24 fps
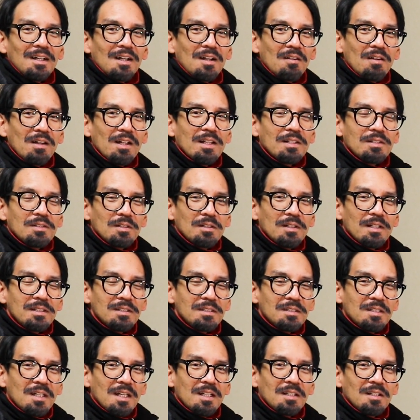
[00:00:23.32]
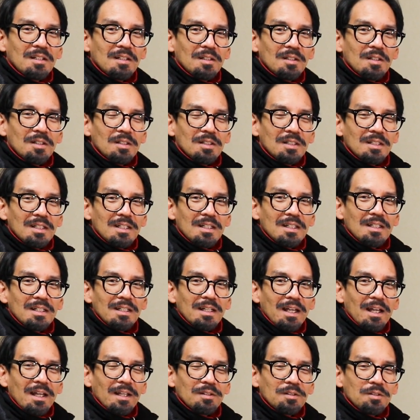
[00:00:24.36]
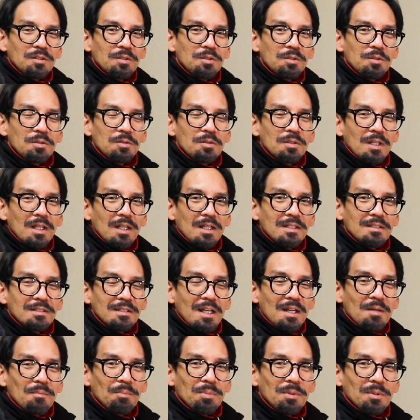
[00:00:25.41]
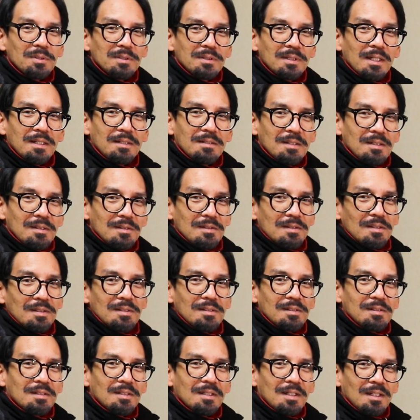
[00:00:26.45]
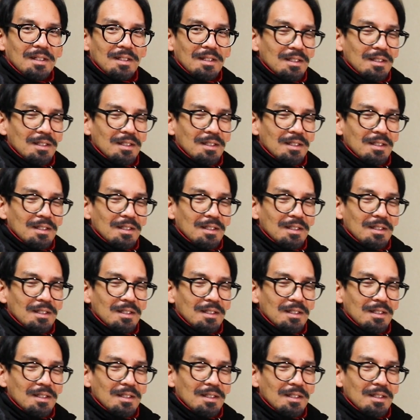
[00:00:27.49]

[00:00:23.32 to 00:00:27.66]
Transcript: Alright, so let's take a look at two example sentences.